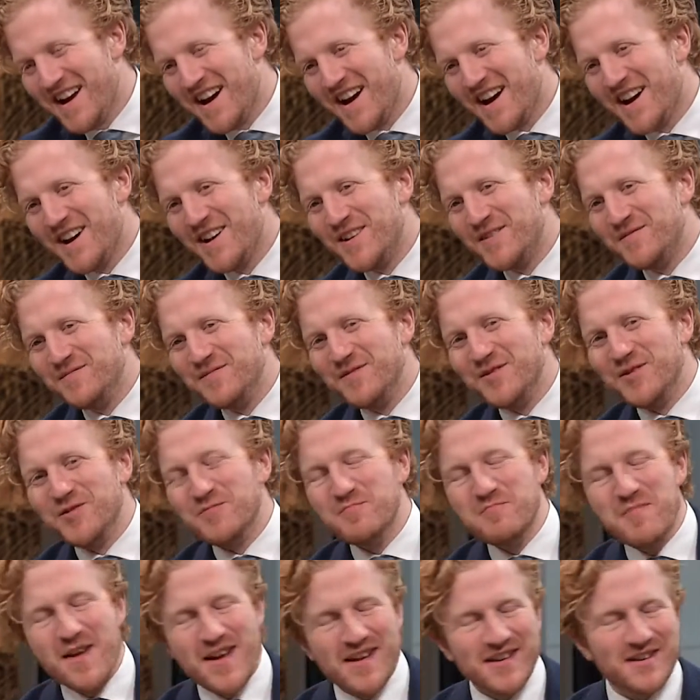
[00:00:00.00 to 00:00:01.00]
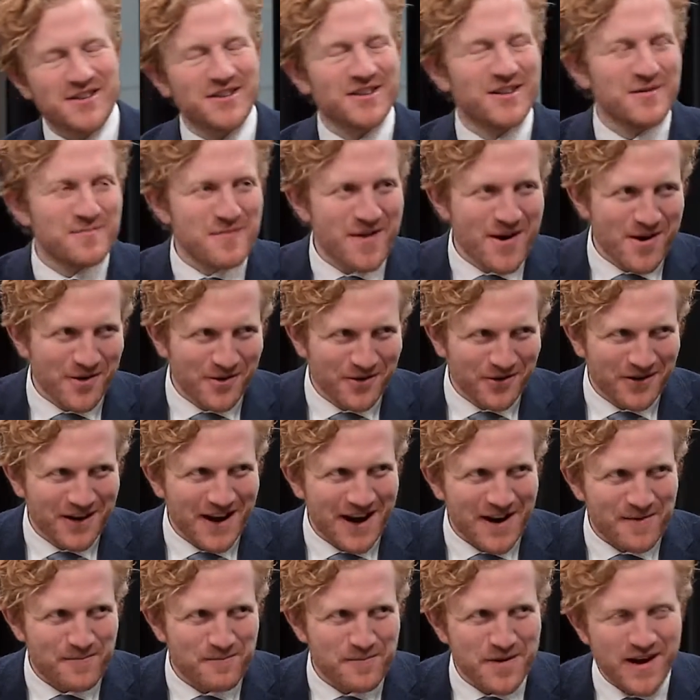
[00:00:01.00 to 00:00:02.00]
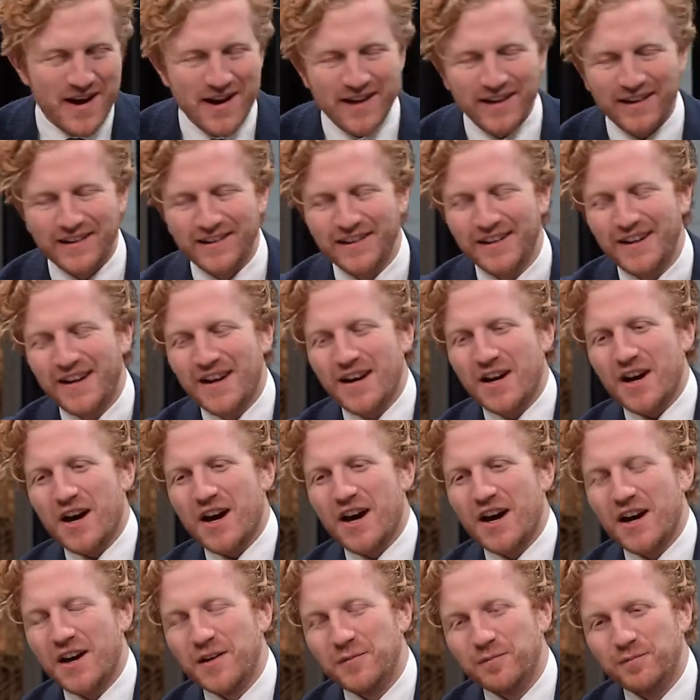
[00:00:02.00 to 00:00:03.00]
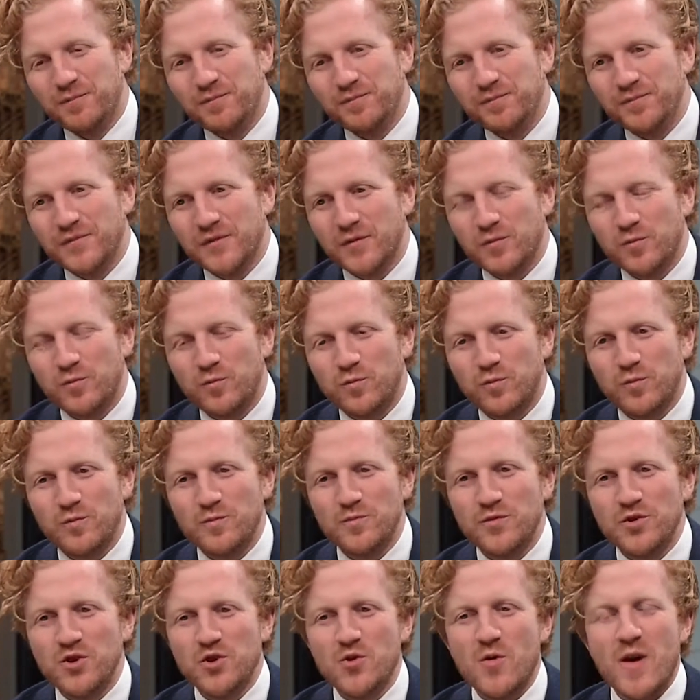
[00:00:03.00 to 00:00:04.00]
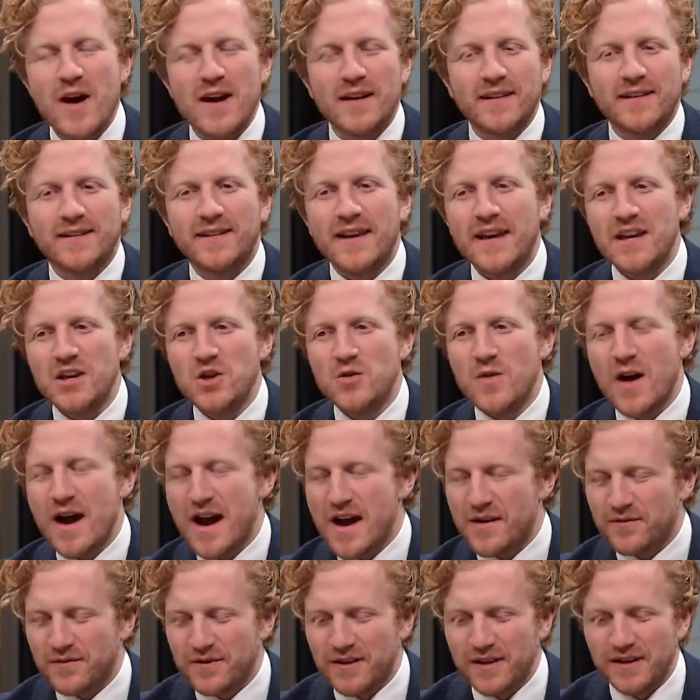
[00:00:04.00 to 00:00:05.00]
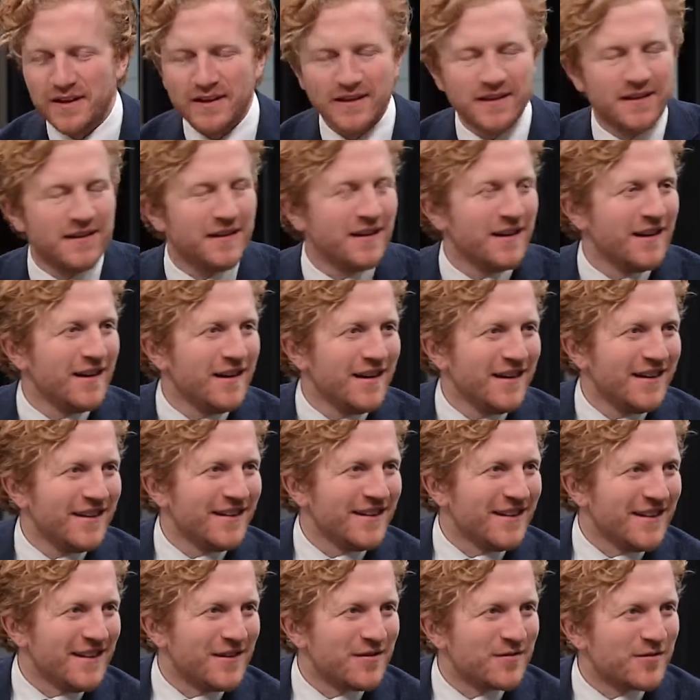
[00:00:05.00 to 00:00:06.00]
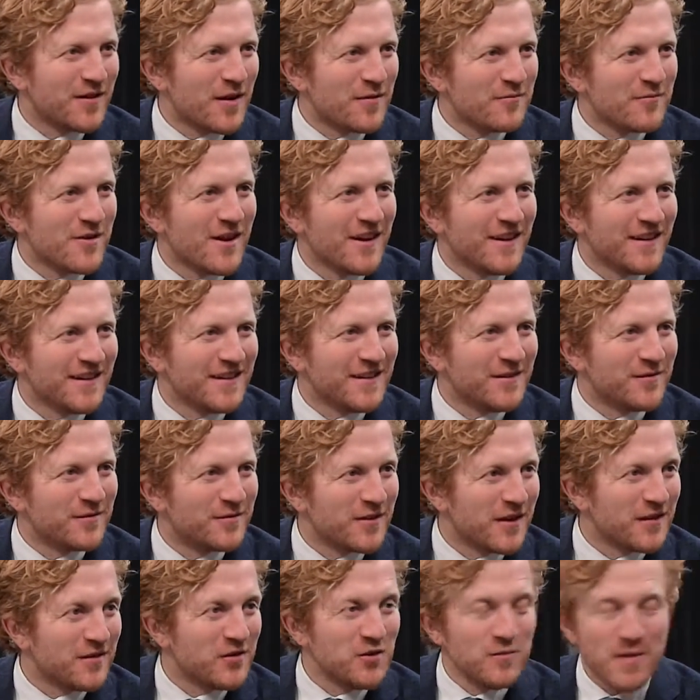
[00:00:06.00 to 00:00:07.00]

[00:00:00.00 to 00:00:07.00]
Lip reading: You mentioned the mayoral campaign. You say you have these these front runners in front of